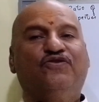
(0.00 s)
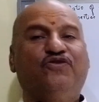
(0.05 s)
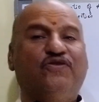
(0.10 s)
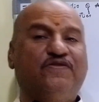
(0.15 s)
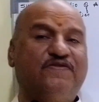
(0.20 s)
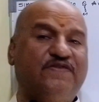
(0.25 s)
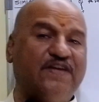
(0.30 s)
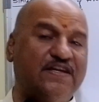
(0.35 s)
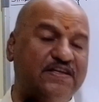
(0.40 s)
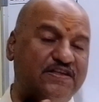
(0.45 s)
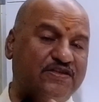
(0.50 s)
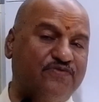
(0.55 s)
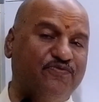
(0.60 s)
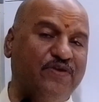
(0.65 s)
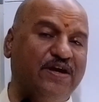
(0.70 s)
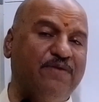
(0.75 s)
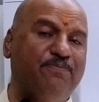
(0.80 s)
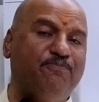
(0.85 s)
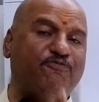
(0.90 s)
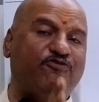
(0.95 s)
So, since
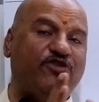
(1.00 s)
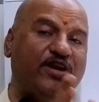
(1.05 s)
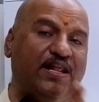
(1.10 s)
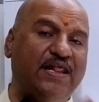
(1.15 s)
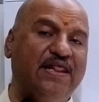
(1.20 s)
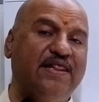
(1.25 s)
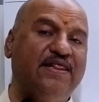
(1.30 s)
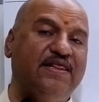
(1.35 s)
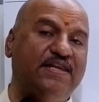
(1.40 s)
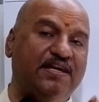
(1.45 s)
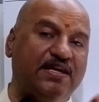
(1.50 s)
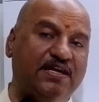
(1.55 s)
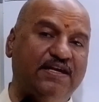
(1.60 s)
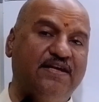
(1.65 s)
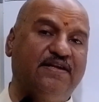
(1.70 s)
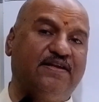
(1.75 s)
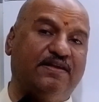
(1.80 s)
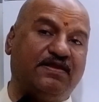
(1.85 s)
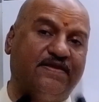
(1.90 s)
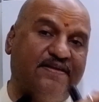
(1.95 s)
we will
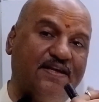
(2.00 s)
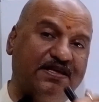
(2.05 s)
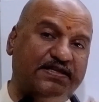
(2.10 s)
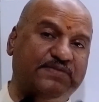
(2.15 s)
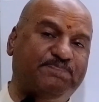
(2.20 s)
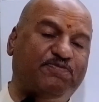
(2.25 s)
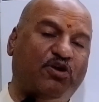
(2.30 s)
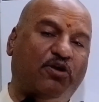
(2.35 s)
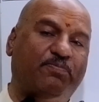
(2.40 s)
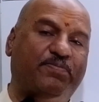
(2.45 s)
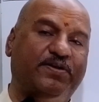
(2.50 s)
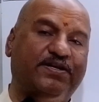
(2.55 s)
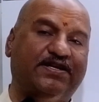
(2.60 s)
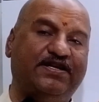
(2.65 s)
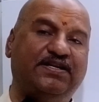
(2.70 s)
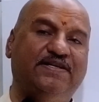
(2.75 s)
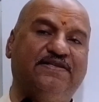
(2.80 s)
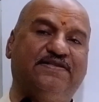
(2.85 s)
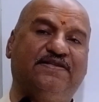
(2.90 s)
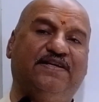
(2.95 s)
need these
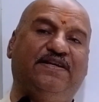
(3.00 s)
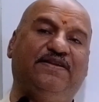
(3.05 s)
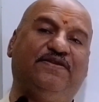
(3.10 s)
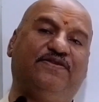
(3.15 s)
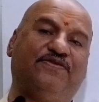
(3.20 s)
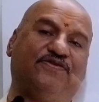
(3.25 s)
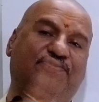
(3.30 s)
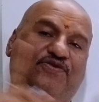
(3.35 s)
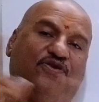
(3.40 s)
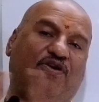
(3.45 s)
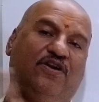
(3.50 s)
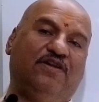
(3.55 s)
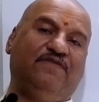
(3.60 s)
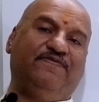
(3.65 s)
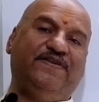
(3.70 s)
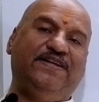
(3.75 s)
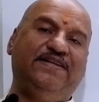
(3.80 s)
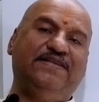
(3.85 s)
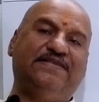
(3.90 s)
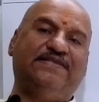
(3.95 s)
properties in
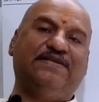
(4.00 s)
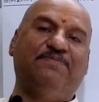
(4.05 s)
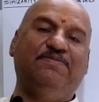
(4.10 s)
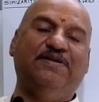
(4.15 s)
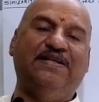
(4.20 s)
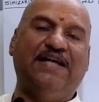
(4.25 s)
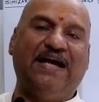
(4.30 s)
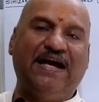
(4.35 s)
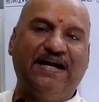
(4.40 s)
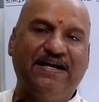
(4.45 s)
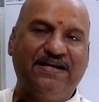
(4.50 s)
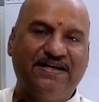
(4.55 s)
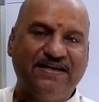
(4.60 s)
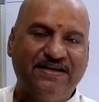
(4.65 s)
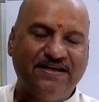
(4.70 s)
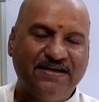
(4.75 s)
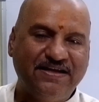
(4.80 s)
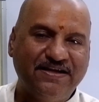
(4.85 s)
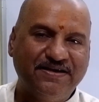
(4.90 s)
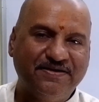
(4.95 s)
solving
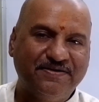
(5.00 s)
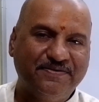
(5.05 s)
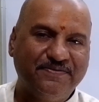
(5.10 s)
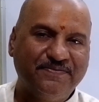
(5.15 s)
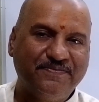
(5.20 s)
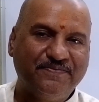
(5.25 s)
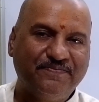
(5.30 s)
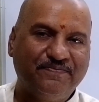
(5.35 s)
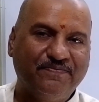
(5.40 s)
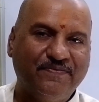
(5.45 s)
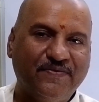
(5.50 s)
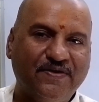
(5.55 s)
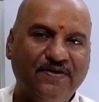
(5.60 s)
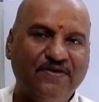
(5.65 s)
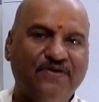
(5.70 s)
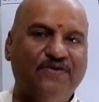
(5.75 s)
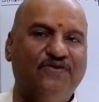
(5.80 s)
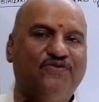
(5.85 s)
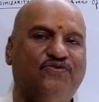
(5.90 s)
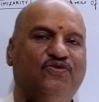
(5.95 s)
similarity,
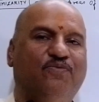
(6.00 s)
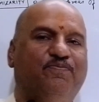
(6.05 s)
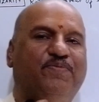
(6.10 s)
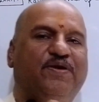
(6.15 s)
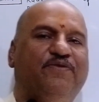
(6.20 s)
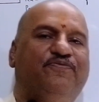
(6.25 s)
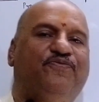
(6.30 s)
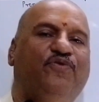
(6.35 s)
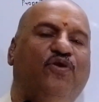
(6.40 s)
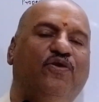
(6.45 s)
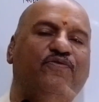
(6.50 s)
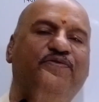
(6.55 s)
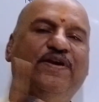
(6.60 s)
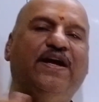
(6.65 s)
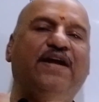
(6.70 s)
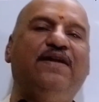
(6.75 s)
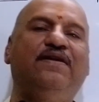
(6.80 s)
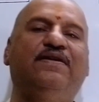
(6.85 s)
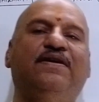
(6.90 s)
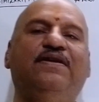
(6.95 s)
so before we
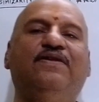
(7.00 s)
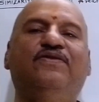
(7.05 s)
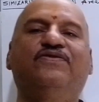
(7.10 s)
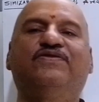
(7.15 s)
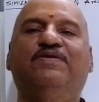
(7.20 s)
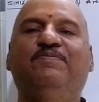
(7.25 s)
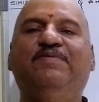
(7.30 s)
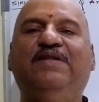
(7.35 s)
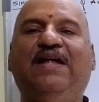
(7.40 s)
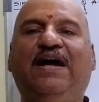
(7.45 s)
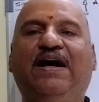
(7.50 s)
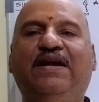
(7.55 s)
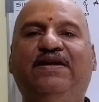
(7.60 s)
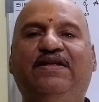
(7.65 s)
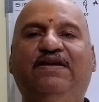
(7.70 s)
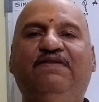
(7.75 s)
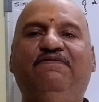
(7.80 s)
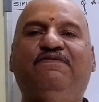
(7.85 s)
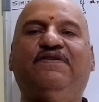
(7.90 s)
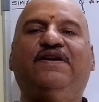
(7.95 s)
enter into
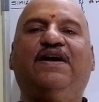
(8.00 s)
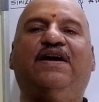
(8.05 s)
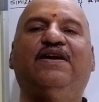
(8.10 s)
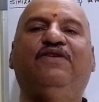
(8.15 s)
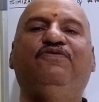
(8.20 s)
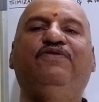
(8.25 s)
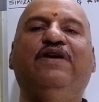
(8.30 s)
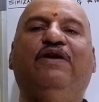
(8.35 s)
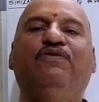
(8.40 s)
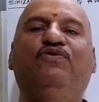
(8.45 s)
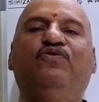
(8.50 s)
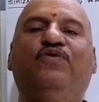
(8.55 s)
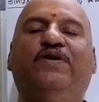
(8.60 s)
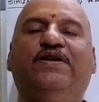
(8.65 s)
similarity, we have